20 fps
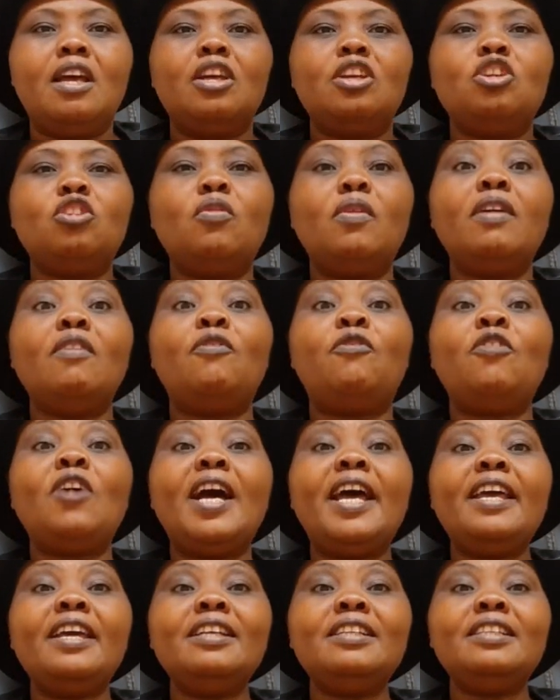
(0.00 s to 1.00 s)
You will
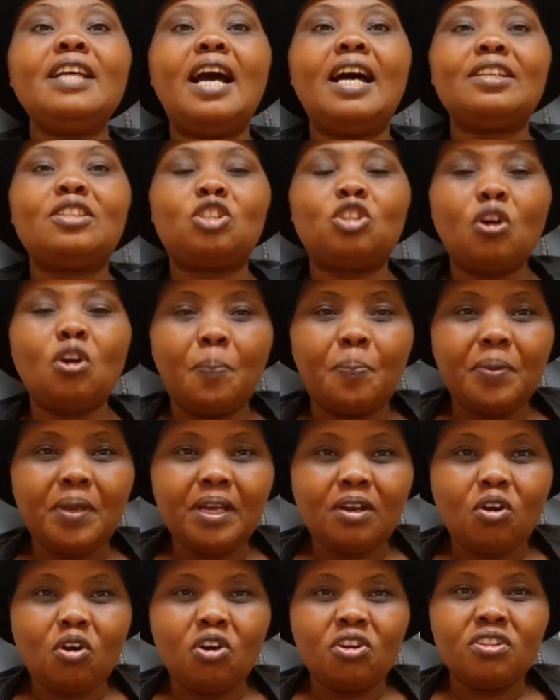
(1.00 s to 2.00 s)
find a
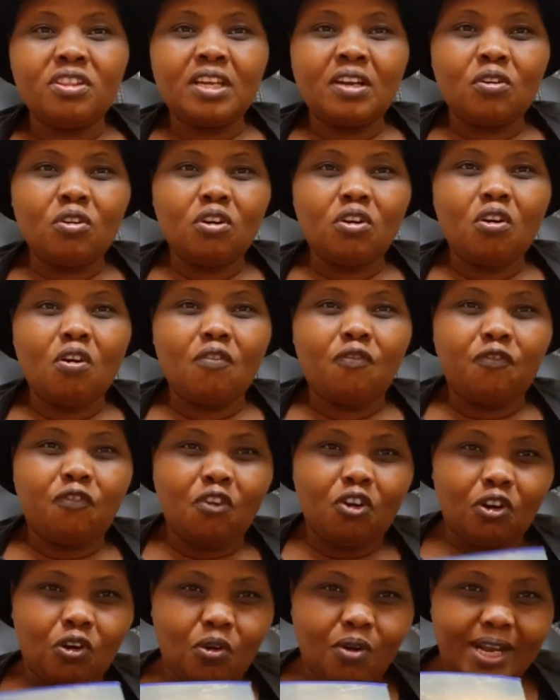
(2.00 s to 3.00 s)
topic on the role of
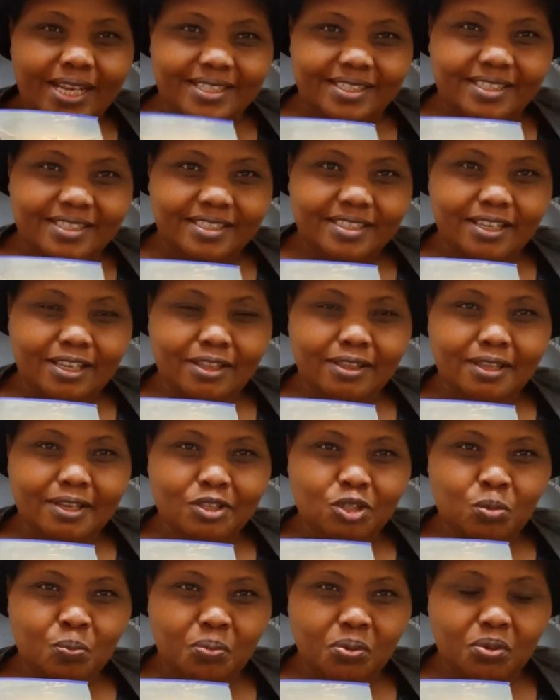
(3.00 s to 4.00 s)
followers in
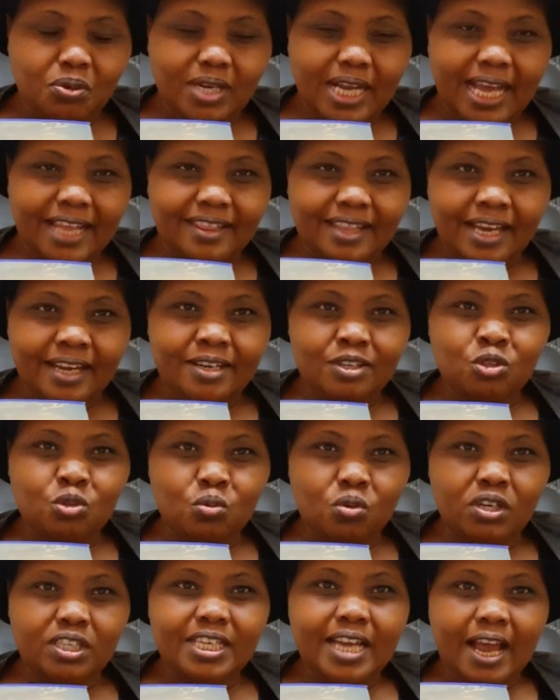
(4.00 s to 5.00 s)
this book, and that is
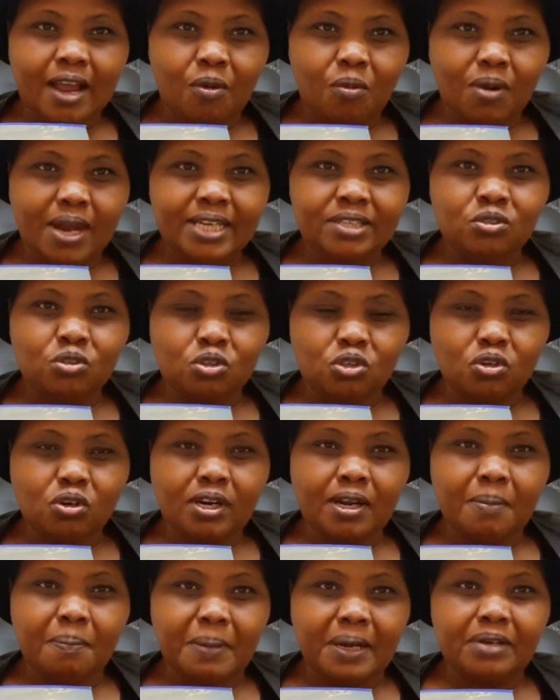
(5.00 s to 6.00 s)
what I want to
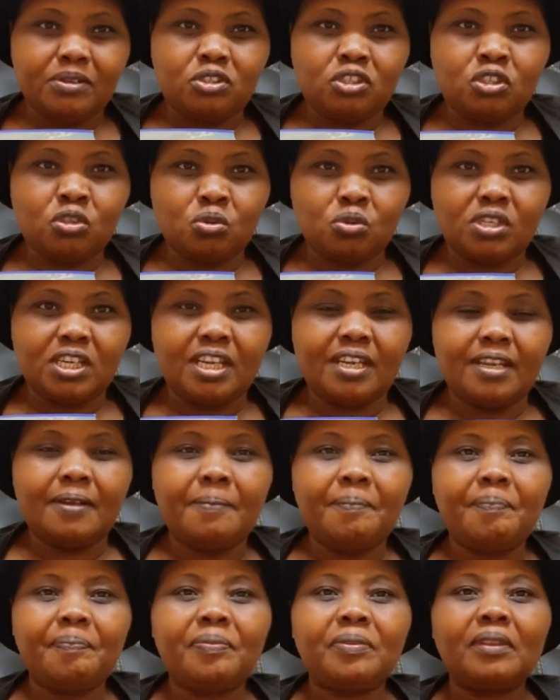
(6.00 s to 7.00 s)
talk about today.
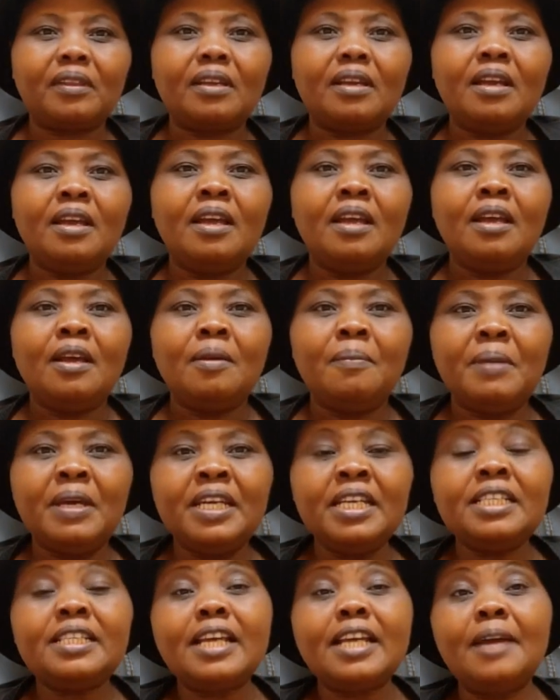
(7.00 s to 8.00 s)

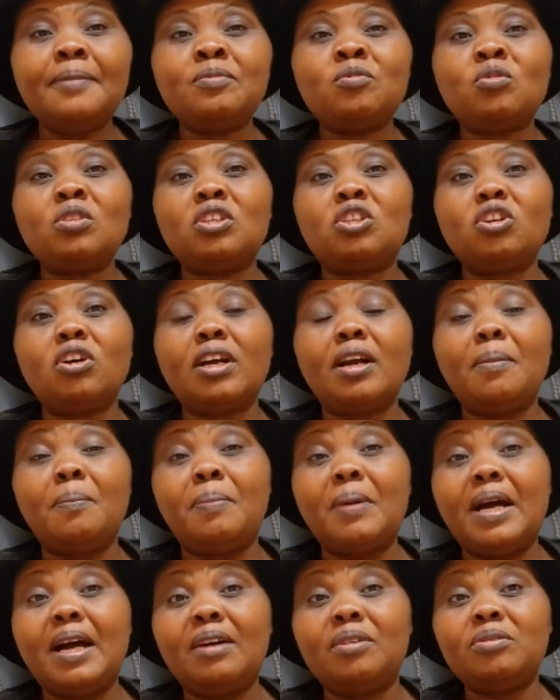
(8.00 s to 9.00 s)
Many times we talk
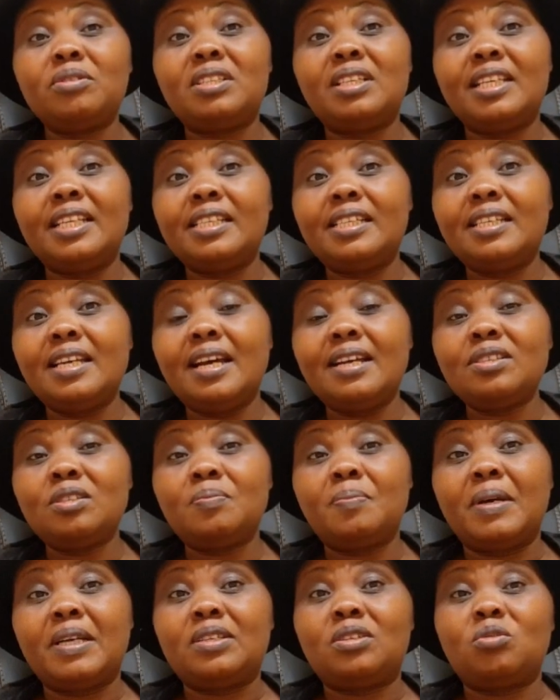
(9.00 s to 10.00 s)
about leaders,
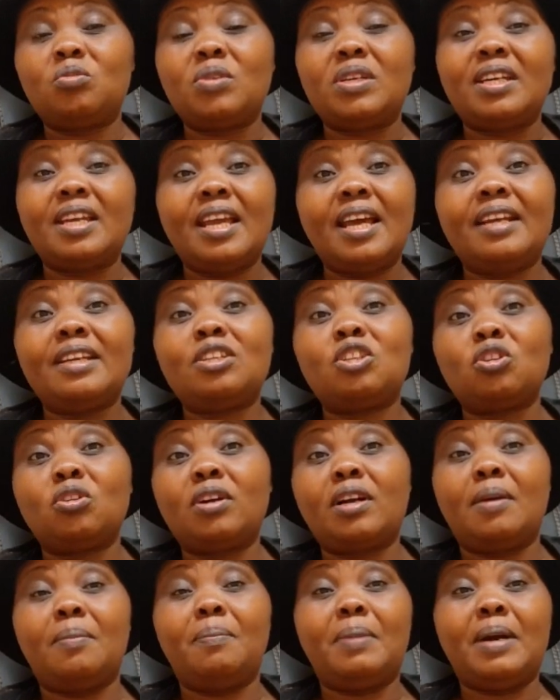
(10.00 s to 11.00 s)
but we rarely
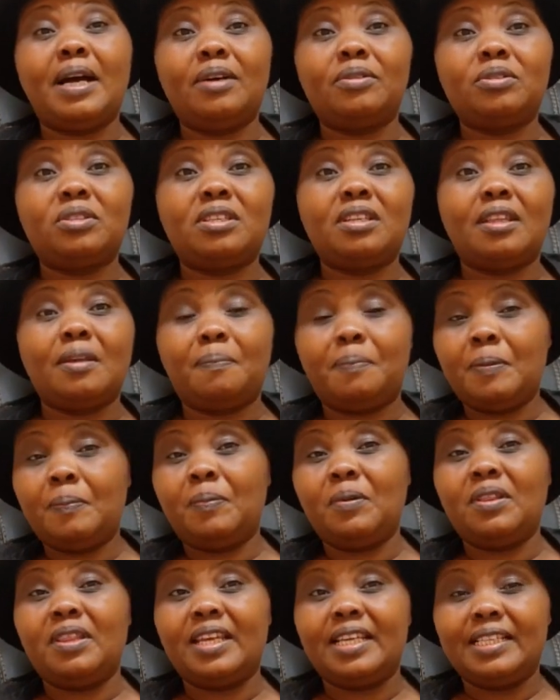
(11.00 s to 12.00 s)
talk about the
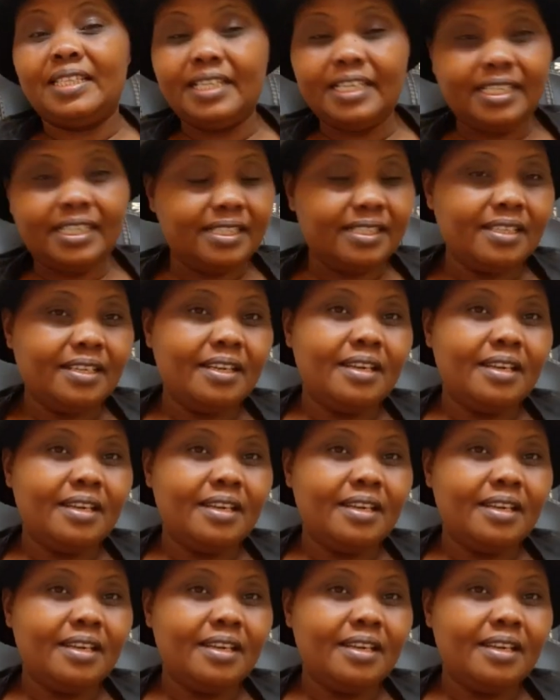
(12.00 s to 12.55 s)
people they lead.